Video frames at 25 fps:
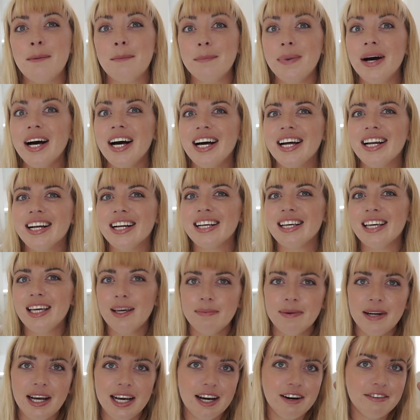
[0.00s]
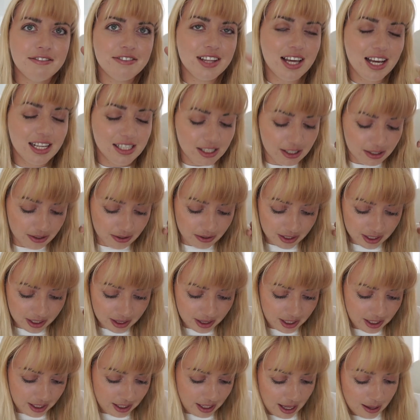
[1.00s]
But keep an eye out for that
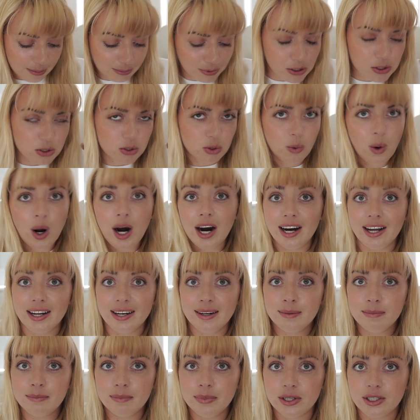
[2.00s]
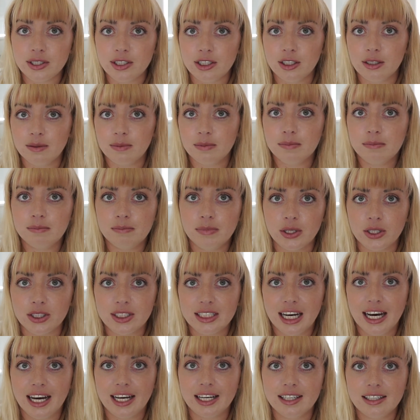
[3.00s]
soon. The Hamil Squad BookTube book
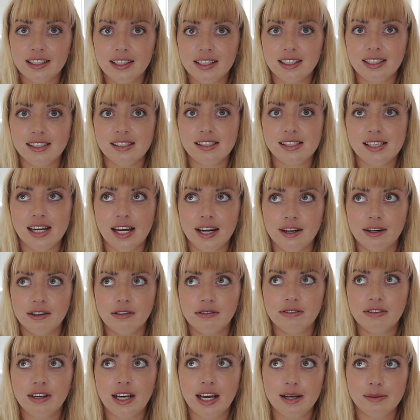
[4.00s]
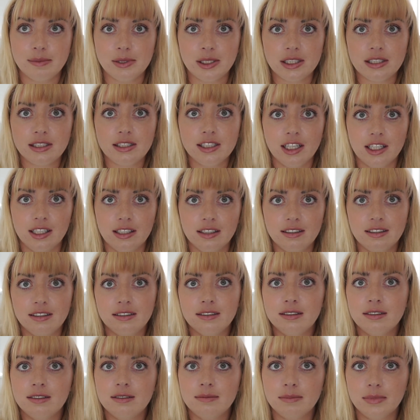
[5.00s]
tag instead of Hamilton
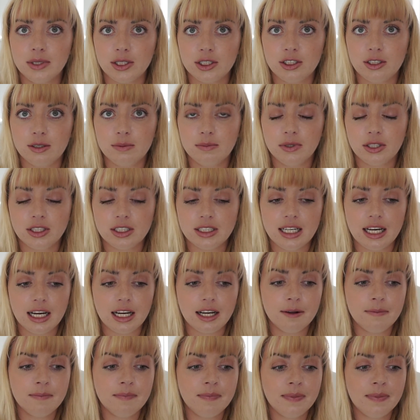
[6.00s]
BookTube book tag.